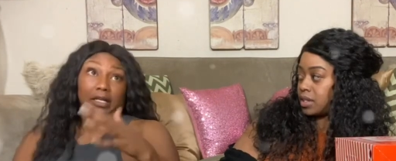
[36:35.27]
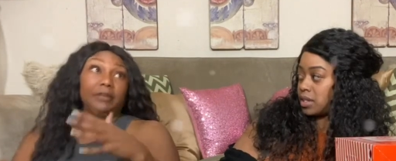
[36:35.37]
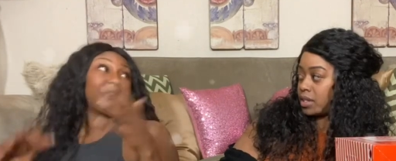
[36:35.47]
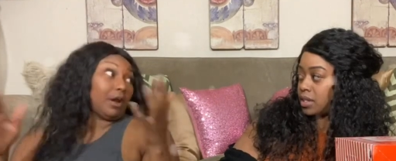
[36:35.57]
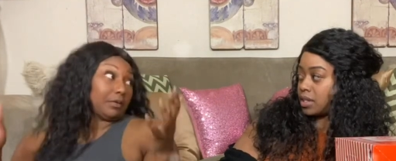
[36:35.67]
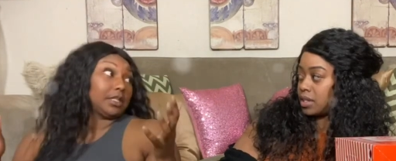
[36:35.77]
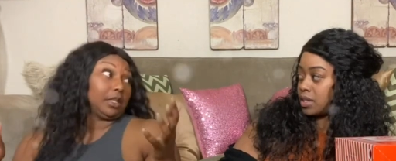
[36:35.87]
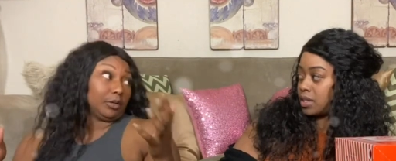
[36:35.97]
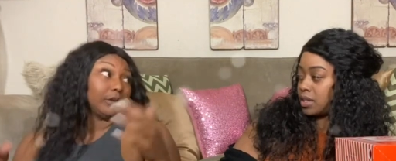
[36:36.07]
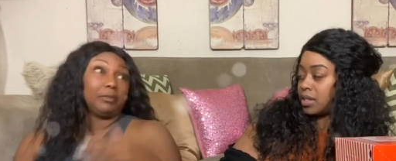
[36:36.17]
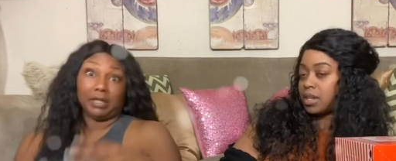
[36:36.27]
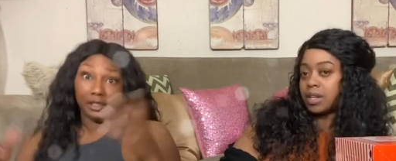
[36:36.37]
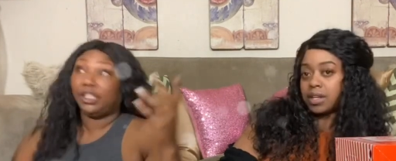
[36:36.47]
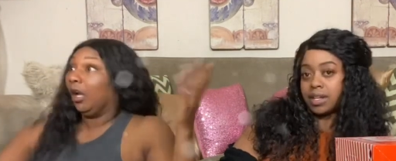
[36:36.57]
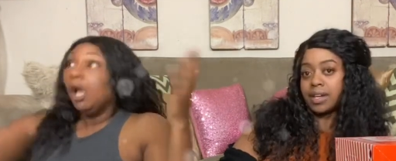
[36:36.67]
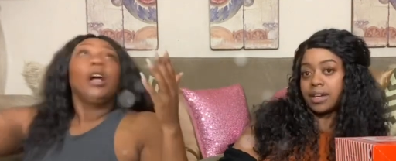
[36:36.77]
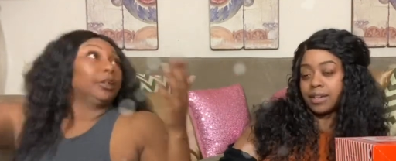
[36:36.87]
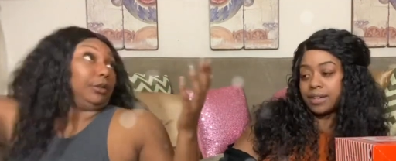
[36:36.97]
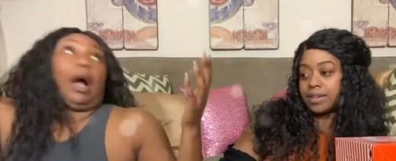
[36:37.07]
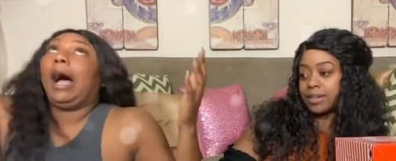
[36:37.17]
Speaker 1: if that was an agreement. She, yeah.
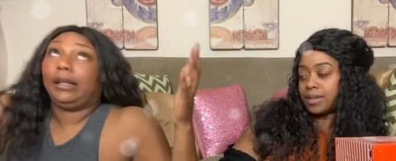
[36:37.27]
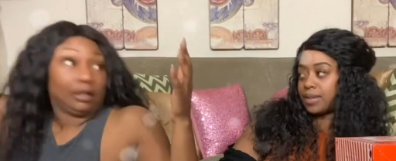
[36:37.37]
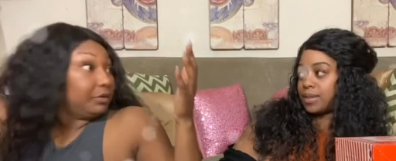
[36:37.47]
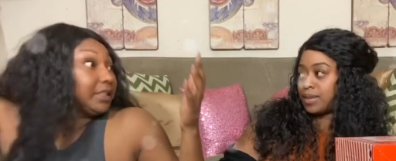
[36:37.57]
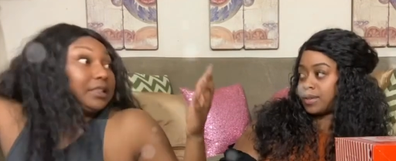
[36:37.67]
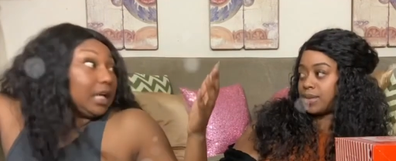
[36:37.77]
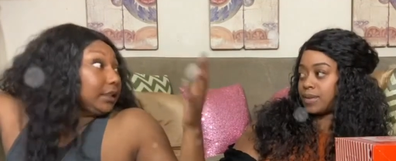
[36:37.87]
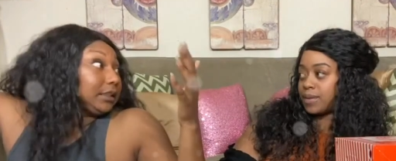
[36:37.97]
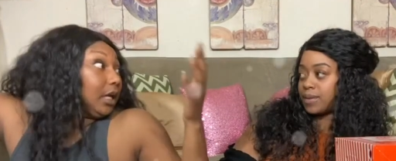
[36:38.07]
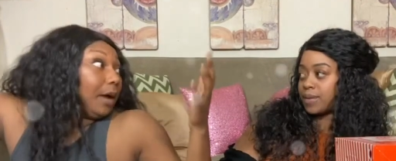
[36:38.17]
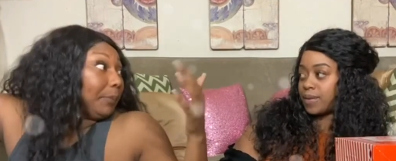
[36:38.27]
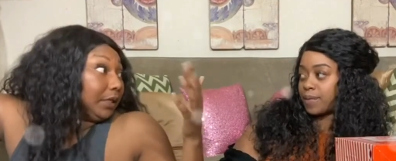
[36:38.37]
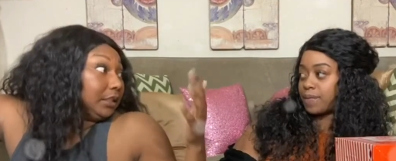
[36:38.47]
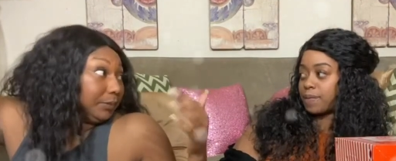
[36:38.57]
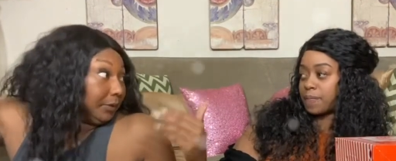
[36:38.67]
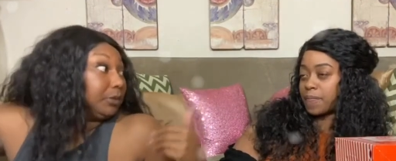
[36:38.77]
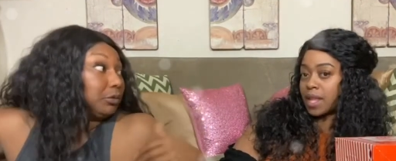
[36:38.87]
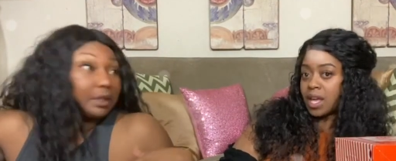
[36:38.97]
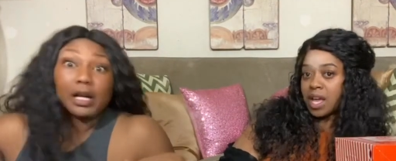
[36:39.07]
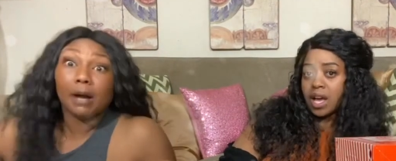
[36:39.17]
you, I know it's dusty up in this bitch.
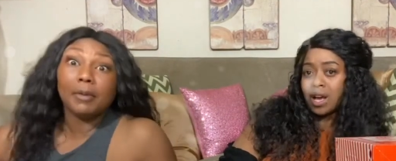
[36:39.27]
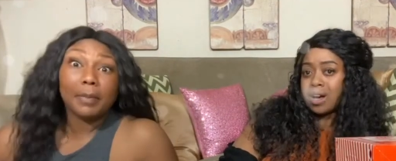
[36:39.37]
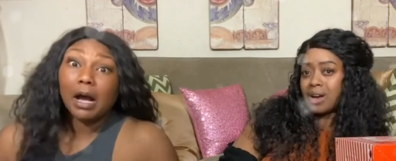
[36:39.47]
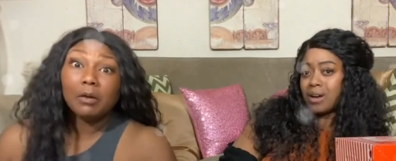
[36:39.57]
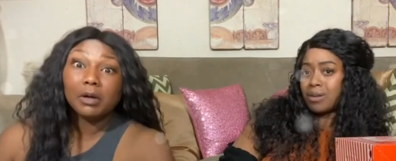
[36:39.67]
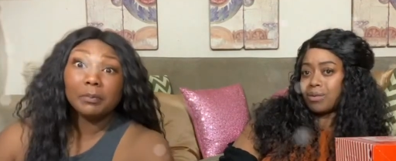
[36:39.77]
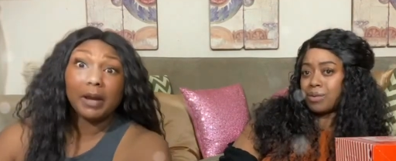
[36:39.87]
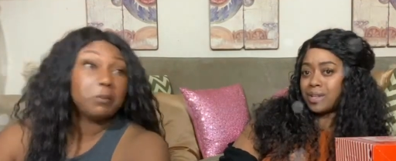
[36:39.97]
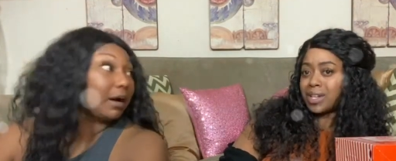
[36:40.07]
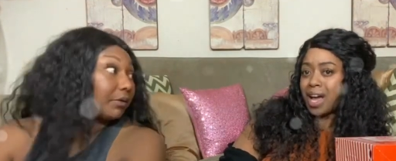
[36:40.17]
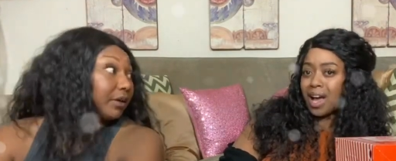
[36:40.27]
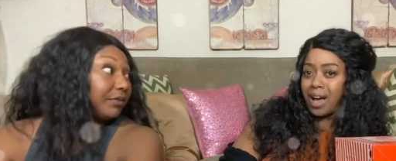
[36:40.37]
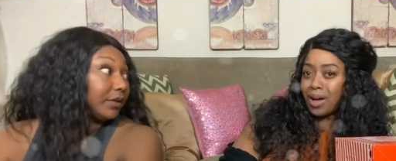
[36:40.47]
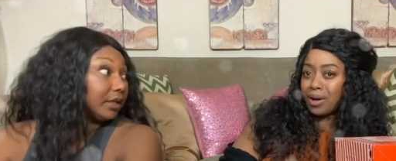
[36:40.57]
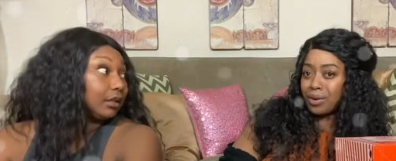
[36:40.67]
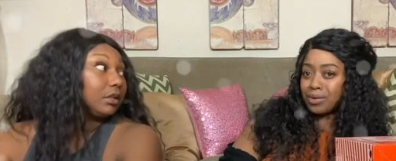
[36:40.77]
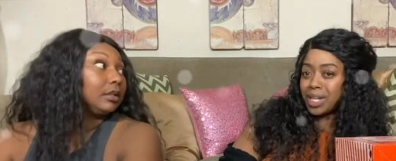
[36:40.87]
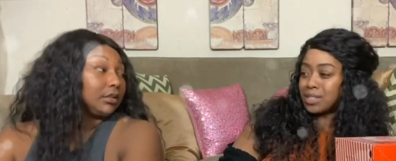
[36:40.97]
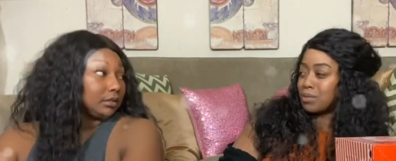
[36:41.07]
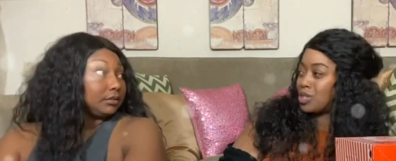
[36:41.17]
You can come up. I don't want to pay well, my no. rent for.
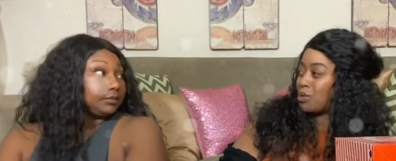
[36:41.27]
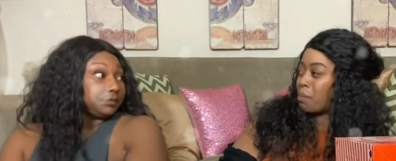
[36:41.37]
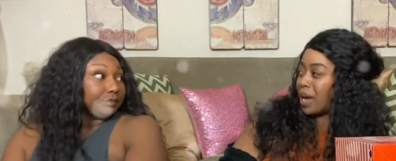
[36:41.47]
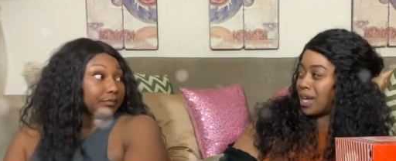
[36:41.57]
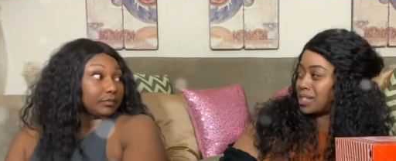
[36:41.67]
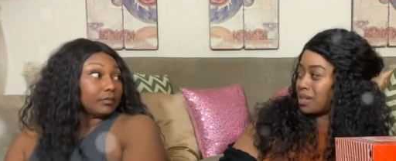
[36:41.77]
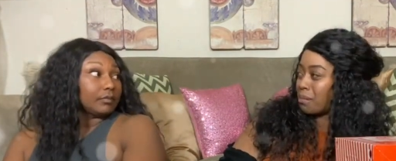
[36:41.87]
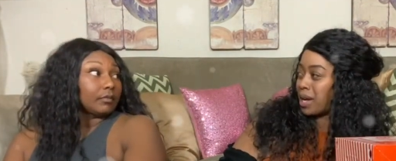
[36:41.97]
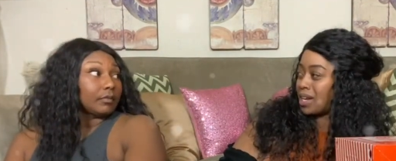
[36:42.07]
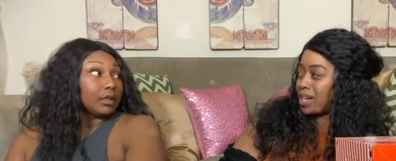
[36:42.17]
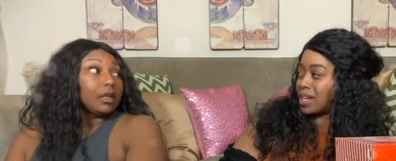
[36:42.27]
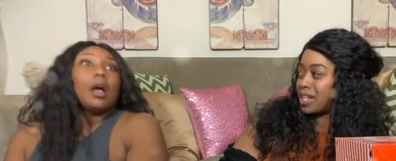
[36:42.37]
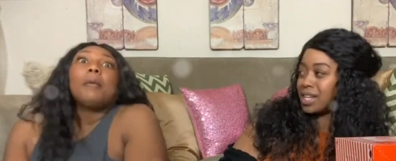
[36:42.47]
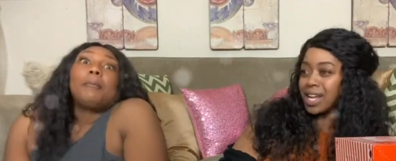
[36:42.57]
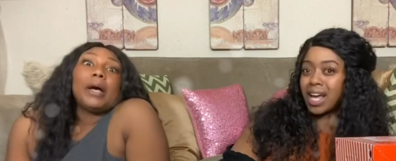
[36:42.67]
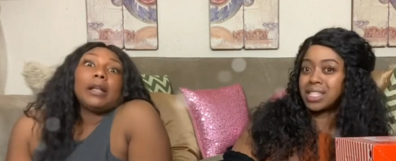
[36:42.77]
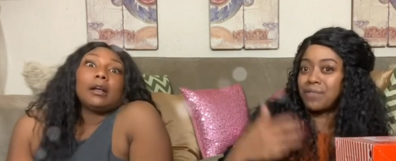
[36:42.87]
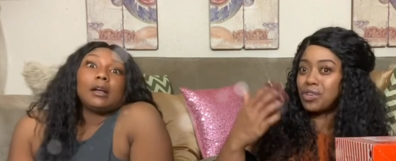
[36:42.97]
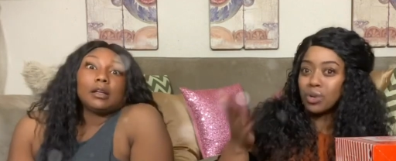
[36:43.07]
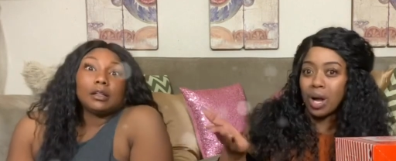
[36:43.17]
Speaker 2: That's when you pay somebody to clean but
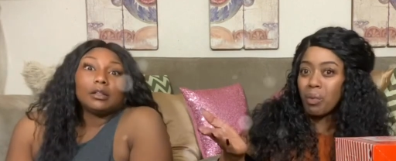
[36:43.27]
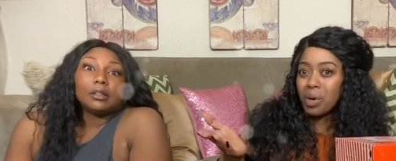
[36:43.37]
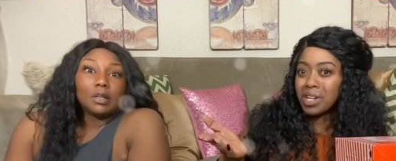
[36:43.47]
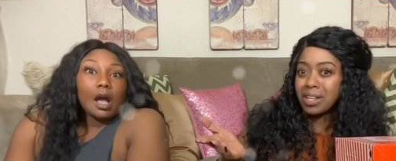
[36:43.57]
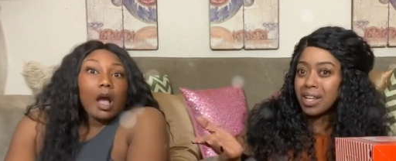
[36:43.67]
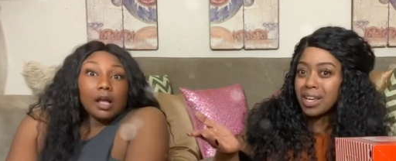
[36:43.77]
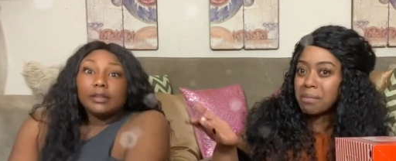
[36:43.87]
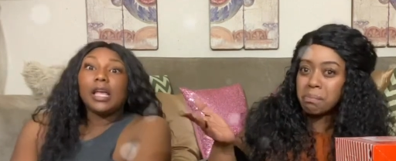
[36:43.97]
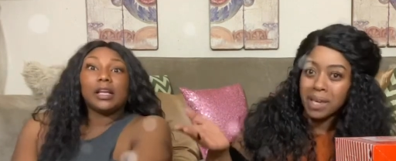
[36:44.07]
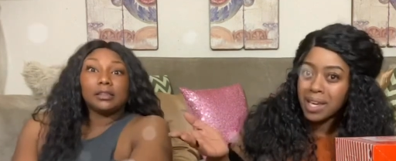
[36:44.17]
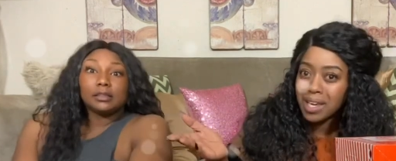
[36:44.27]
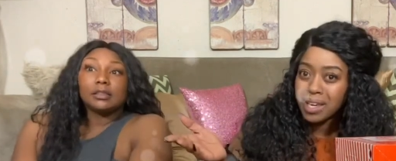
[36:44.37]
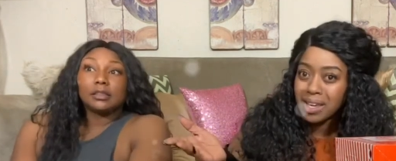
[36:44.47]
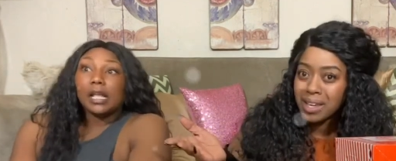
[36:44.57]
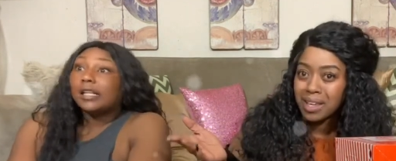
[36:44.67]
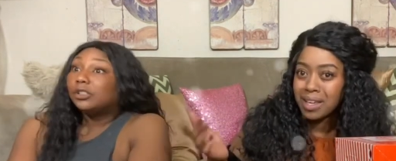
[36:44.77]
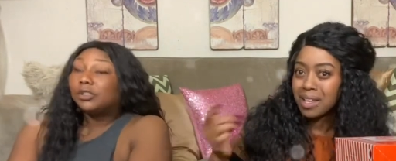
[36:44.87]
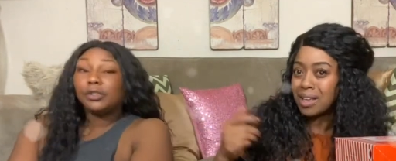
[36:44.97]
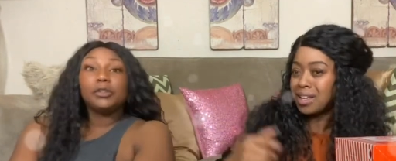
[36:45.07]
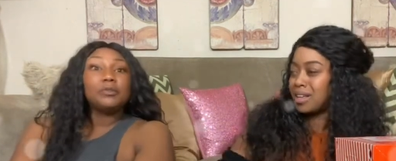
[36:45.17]
if you don't want to clean. That's,
Speaker 1: that's
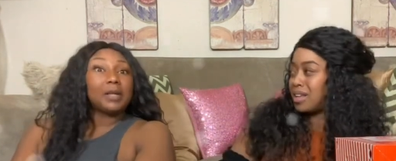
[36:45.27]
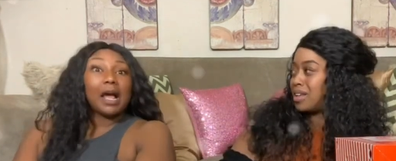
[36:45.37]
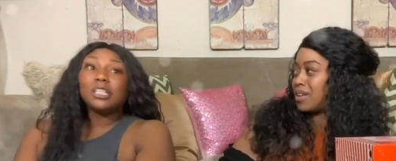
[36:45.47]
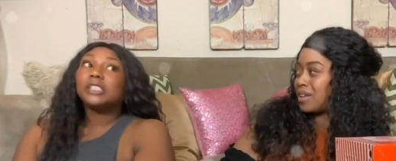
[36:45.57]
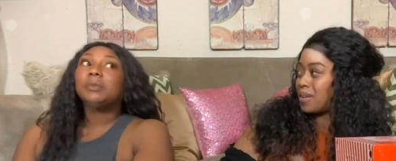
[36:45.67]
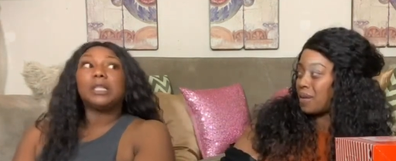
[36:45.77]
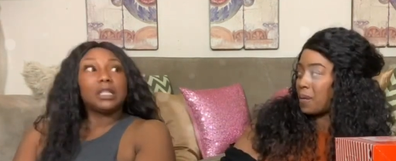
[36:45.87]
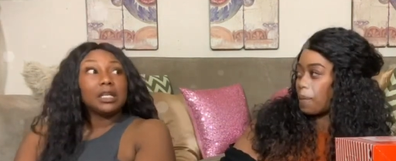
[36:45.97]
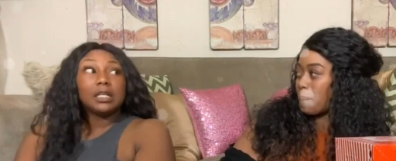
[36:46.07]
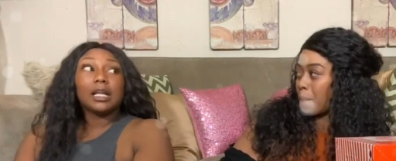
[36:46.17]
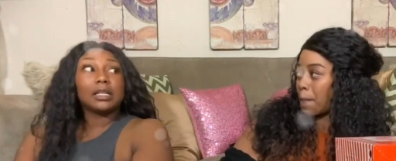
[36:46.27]
true, but I just be thinking like